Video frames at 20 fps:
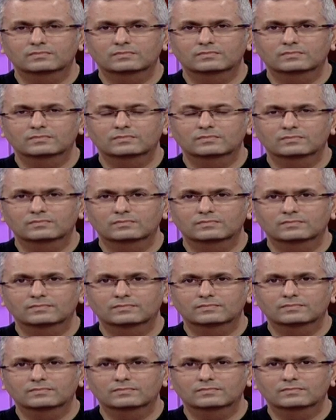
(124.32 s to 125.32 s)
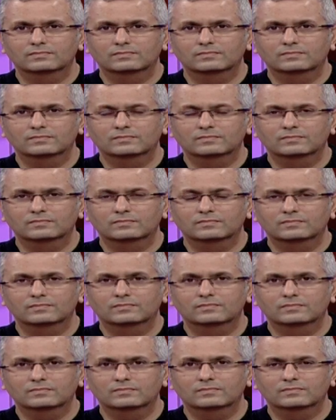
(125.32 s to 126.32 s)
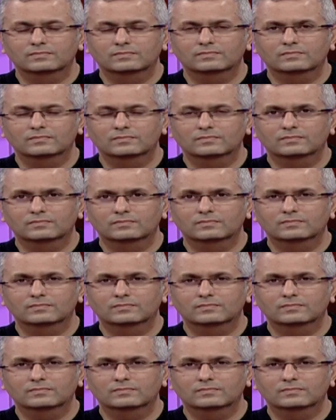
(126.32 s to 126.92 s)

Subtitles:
The person shown says nothing.